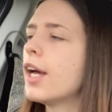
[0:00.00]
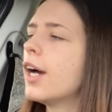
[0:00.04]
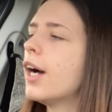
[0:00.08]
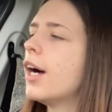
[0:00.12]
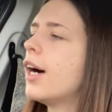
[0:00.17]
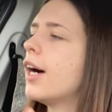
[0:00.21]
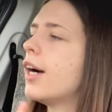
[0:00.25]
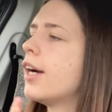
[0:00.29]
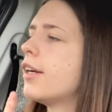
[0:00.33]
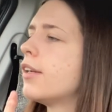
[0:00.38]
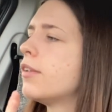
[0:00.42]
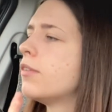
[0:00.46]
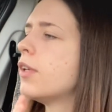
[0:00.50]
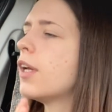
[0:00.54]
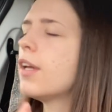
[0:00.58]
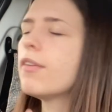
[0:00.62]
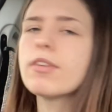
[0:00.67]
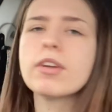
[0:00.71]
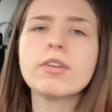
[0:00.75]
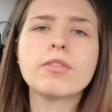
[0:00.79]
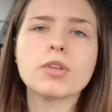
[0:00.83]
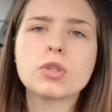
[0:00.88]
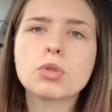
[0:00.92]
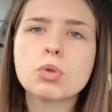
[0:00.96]

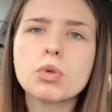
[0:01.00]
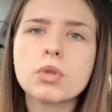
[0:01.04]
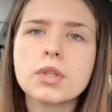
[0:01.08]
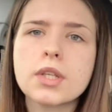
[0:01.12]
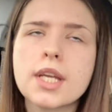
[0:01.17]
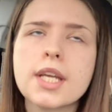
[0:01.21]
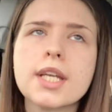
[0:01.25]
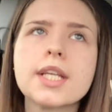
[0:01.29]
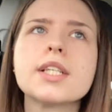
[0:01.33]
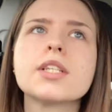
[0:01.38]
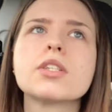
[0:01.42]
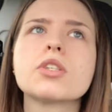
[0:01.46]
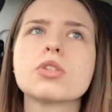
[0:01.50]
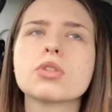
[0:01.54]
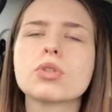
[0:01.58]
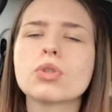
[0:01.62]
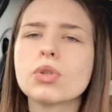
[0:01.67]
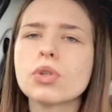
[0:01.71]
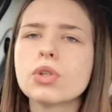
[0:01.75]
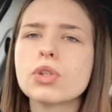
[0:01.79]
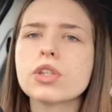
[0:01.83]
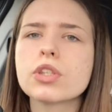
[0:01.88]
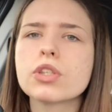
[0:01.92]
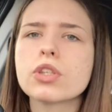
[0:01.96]
Even if you don't need it, just
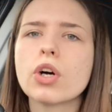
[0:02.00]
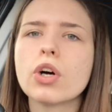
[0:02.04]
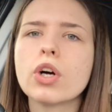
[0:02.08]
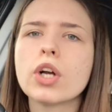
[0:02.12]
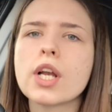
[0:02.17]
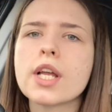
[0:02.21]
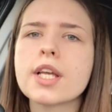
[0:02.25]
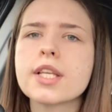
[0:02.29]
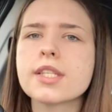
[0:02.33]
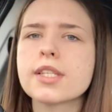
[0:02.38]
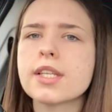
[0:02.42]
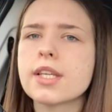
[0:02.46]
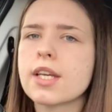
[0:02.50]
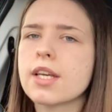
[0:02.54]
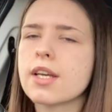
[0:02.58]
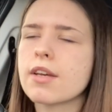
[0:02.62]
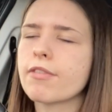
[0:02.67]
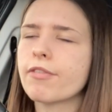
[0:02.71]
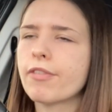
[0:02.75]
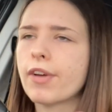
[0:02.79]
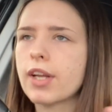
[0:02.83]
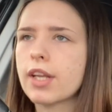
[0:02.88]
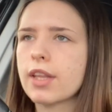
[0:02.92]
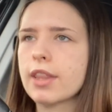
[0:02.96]
go to the toilet, see
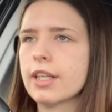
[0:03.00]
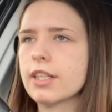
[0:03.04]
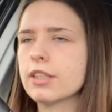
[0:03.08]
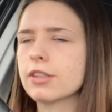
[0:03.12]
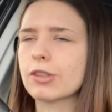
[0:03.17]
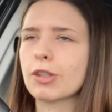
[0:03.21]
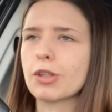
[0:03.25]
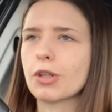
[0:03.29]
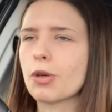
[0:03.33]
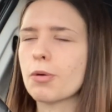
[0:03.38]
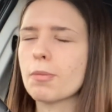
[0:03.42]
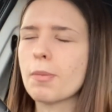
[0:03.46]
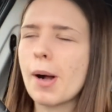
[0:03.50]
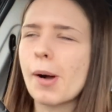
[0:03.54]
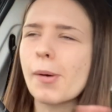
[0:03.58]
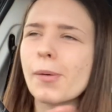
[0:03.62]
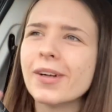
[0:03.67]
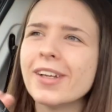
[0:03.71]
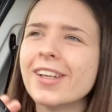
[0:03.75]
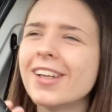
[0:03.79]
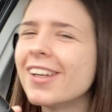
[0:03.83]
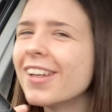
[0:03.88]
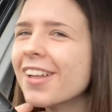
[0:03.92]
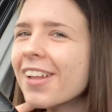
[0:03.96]
if anything's going to come
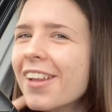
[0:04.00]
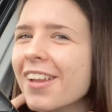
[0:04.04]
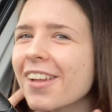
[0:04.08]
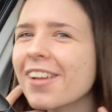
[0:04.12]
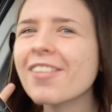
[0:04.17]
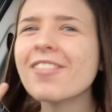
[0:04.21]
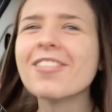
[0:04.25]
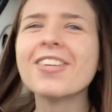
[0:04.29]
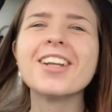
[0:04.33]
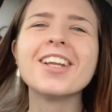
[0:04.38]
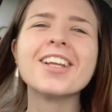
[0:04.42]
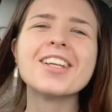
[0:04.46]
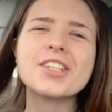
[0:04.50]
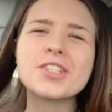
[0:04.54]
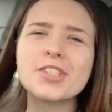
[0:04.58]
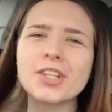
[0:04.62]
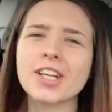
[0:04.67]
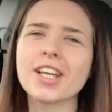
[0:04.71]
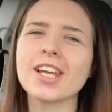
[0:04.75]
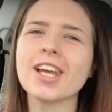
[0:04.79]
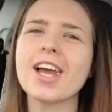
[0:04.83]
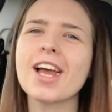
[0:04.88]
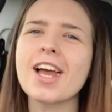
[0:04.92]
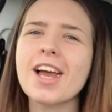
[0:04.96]
out. But
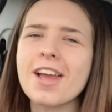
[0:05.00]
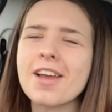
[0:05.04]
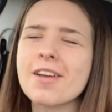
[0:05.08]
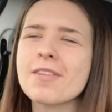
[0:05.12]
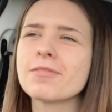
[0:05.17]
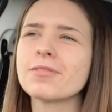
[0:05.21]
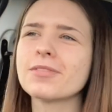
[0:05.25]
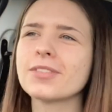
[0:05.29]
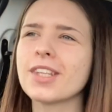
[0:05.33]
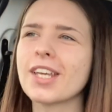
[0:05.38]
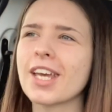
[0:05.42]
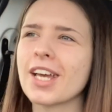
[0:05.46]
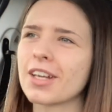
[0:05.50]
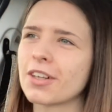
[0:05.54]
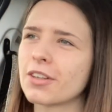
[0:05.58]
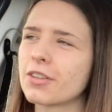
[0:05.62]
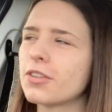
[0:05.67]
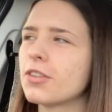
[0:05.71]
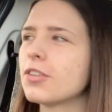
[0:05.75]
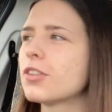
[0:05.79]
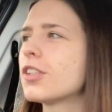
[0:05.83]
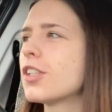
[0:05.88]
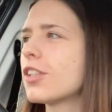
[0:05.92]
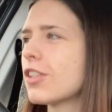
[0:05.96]
literally, yeah,
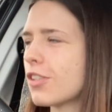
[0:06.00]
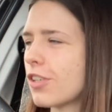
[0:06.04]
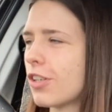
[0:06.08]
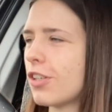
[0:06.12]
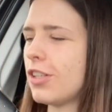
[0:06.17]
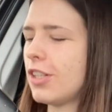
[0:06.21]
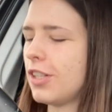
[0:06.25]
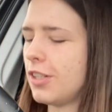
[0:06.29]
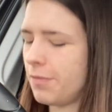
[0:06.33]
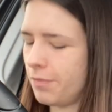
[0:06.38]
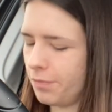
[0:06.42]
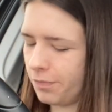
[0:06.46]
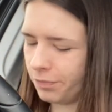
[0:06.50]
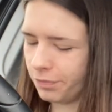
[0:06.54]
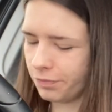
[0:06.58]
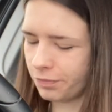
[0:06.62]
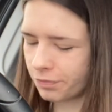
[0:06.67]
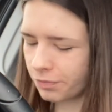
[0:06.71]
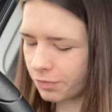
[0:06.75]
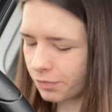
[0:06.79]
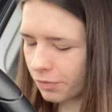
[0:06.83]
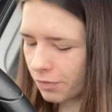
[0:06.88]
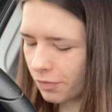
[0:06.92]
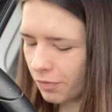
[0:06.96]
go to the toilet.
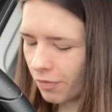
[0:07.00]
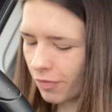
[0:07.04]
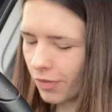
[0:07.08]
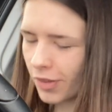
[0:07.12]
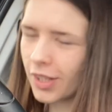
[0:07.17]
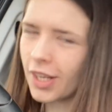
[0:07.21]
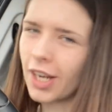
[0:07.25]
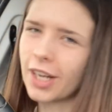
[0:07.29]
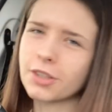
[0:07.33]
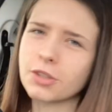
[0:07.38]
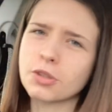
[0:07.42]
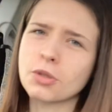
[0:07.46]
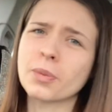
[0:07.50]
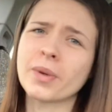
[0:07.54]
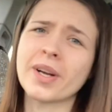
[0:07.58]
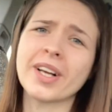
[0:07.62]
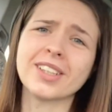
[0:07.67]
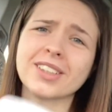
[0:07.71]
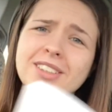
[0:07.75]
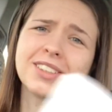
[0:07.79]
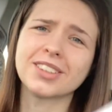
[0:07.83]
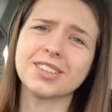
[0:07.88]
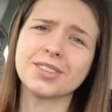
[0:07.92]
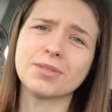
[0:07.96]
I don't know what
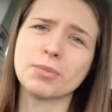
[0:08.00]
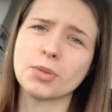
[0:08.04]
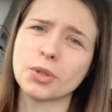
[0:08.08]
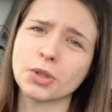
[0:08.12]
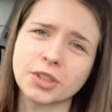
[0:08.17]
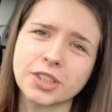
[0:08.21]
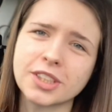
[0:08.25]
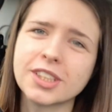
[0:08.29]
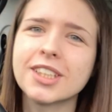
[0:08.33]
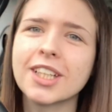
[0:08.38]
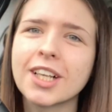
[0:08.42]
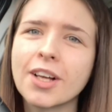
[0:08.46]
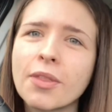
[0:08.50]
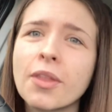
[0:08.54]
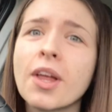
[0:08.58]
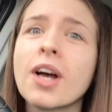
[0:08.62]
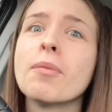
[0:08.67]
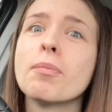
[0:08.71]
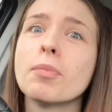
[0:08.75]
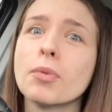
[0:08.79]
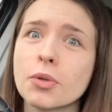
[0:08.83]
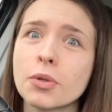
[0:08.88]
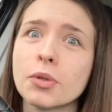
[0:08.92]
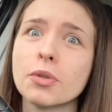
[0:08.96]
else more to say on
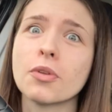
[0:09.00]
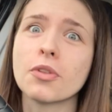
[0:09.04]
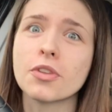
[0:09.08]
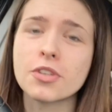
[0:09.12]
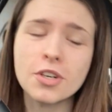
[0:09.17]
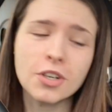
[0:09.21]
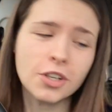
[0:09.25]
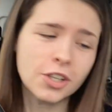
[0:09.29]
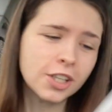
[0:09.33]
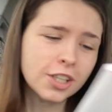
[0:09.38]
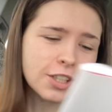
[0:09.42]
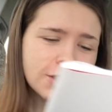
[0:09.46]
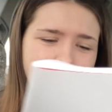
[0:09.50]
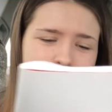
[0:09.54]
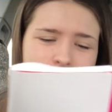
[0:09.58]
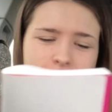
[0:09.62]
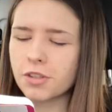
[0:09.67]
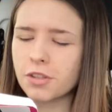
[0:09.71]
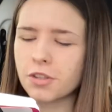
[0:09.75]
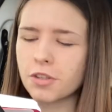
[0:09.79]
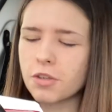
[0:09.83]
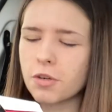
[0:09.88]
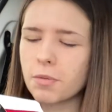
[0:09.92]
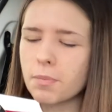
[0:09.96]
that, but go to the toilet.
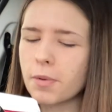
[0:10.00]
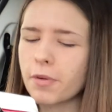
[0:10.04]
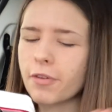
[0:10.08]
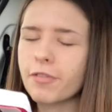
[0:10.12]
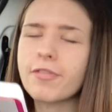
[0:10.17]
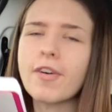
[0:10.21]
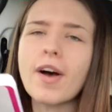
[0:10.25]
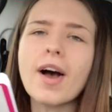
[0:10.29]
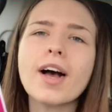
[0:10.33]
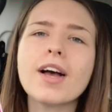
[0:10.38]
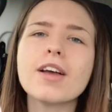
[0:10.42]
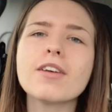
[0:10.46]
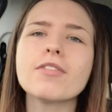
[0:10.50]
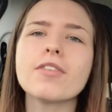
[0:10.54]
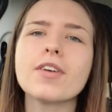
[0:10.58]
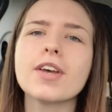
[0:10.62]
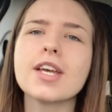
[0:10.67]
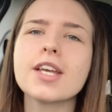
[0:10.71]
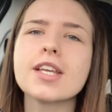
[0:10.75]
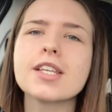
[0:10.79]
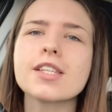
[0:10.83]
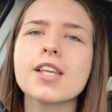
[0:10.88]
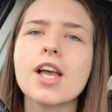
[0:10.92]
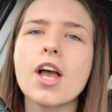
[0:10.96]
Number five
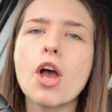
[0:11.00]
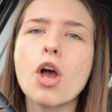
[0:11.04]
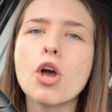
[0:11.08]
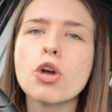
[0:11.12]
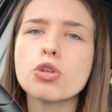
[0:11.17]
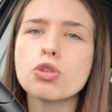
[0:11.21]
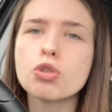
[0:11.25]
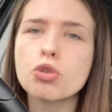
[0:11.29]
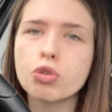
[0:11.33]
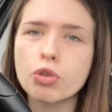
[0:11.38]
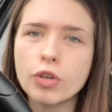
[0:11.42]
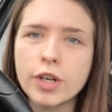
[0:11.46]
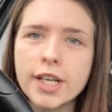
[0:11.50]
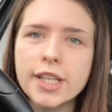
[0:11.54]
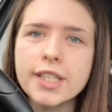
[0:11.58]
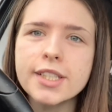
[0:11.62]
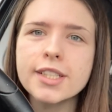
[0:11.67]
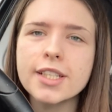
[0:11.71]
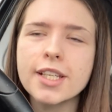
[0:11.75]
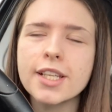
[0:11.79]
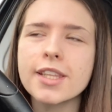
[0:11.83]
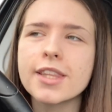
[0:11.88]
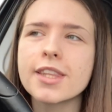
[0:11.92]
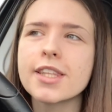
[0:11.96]
is,
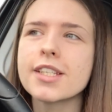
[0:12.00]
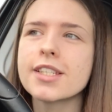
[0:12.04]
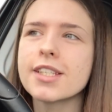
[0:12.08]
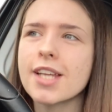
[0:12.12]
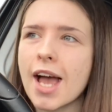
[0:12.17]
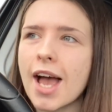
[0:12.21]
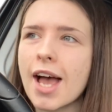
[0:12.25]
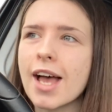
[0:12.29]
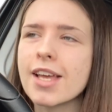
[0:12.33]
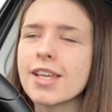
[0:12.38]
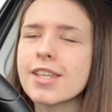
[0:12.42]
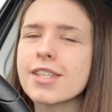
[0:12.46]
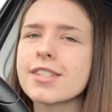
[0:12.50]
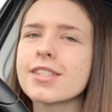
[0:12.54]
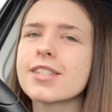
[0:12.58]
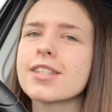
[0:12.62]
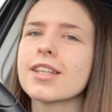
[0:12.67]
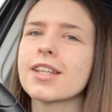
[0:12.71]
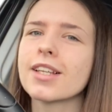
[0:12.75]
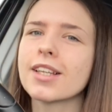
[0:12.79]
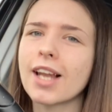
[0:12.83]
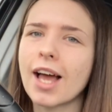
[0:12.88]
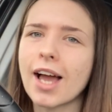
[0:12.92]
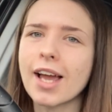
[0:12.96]
treat the
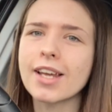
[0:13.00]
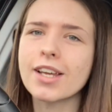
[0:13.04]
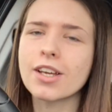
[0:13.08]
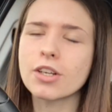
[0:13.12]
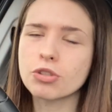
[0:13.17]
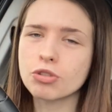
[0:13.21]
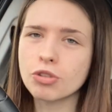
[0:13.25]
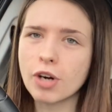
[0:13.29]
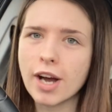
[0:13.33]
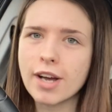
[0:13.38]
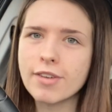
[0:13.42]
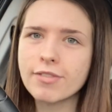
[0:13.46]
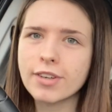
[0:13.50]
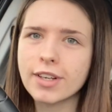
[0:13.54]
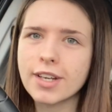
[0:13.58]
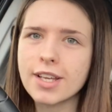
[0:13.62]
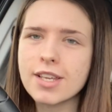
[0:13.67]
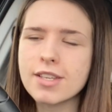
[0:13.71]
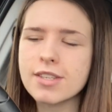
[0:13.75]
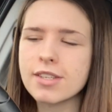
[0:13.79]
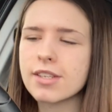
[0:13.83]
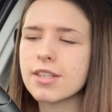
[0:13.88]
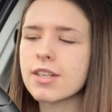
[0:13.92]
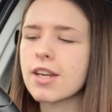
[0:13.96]
test like a driving
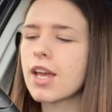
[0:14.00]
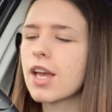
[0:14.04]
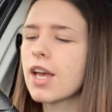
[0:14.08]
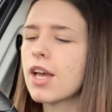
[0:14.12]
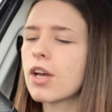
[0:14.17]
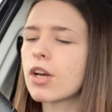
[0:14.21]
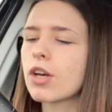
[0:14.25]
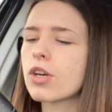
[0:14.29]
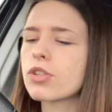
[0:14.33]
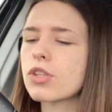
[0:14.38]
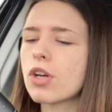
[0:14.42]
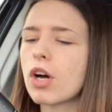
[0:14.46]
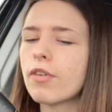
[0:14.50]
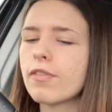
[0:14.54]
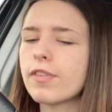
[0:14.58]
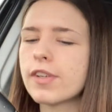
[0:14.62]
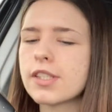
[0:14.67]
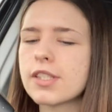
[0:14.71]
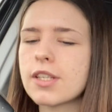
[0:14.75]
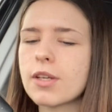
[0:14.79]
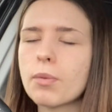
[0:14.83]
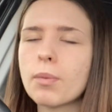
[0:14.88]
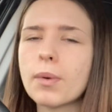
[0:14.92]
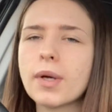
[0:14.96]
lesson. Because
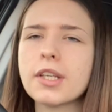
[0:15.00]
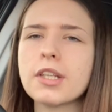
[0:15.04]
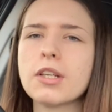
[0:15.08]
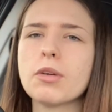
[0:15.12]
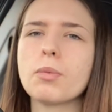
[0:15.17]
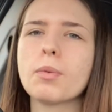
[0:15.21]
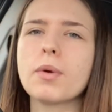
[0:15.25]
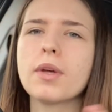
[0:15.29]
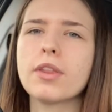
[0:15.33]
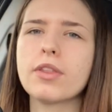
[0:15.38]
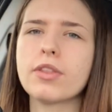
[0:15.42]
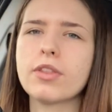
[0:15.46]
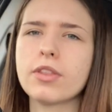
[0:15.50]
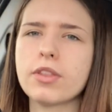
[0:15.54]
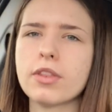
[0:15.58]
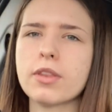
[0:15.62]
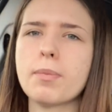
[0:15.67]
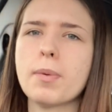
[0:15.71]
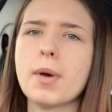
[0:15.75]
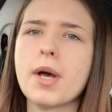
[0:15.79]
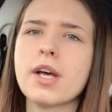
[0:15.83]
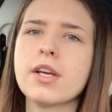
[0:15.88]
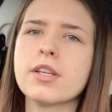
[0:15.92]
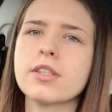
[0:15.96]
obviously when you're with the
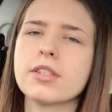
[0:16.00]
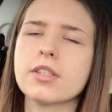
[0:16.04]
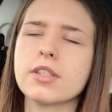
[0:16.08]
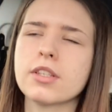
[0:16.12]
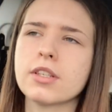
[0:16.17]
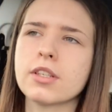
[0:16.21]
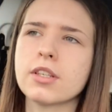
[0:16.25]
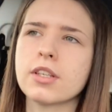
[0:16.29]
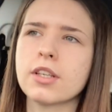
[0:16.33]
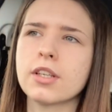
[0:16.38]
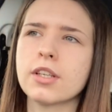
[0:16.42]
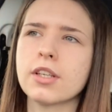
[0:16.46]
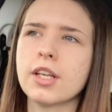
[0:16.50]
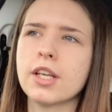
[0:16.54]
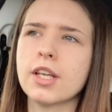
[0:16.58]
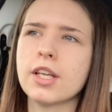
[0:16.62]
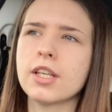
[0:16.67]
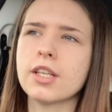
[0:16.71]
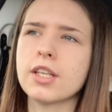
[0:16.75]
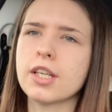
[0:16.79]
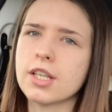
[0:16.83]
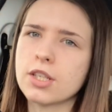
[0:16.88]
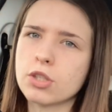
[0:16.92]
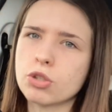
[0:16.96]
person,
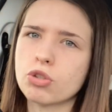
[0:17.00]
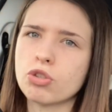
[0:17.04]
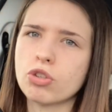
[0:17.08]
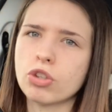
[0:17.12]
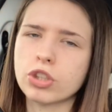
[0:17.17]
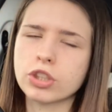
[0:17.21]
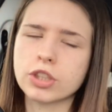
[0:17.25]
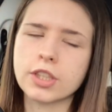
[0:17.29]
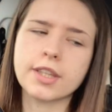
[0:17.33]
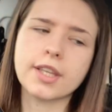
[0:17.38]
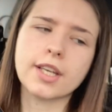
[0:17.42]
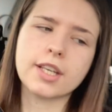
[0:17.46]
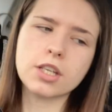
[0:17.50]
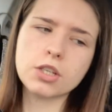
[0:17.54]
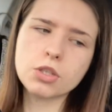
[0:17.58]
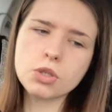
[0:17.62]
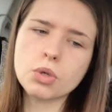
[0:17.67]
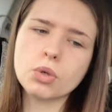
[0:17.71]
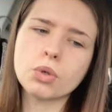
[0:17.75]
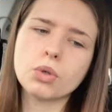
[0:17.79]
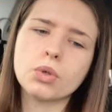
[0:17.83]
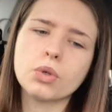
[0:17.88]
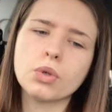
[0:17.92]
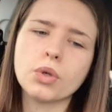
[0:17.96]
your instructor that you
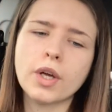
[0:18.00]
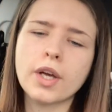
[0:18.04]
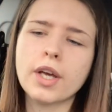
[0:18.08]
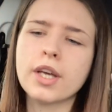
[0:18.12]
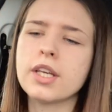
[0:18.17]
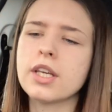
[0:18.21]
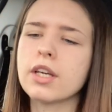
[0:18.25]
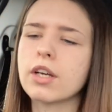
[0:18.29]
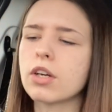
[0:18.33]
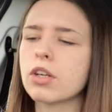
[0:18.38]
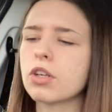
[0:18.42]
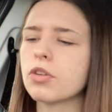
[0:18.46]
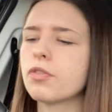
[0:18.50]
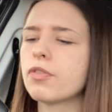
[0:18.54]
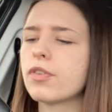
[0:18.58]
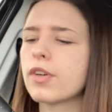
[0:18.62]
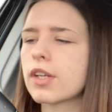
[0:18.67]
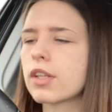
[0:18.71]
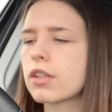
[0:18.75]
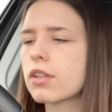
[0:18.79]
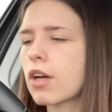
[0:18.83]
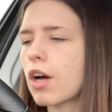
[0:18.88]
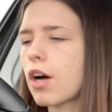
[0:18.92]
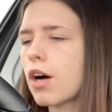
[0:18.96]
know, you're going to
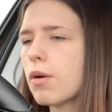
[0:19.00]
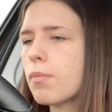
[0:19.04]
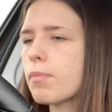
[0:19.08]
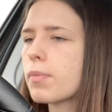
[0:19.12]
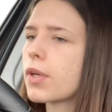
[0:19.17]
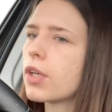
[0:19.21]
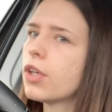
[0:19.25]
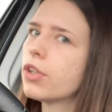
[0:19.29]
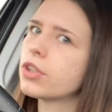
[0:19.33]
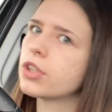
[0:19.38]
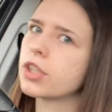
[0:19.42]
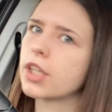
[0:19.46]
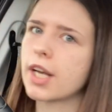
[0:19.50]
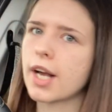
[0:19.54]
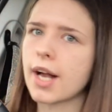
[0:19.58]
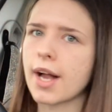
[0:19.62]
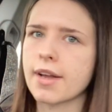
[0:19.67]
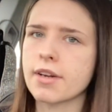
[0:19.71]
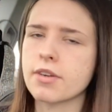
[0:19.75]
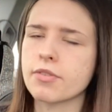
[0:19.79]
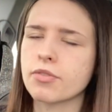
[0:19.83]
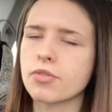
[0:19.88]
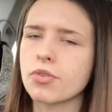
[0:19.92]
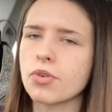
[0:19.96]
feel calm because you
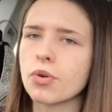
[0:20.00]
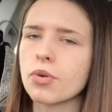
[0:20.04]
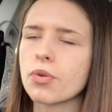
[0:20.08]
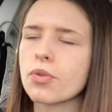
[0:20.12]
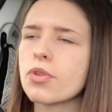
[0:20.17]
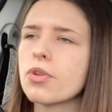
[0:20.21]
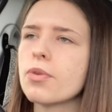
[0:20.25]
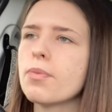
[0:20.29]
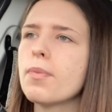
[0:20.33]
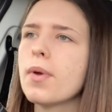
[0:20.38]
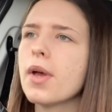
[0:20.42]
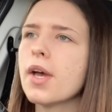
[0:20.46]
kind of know them.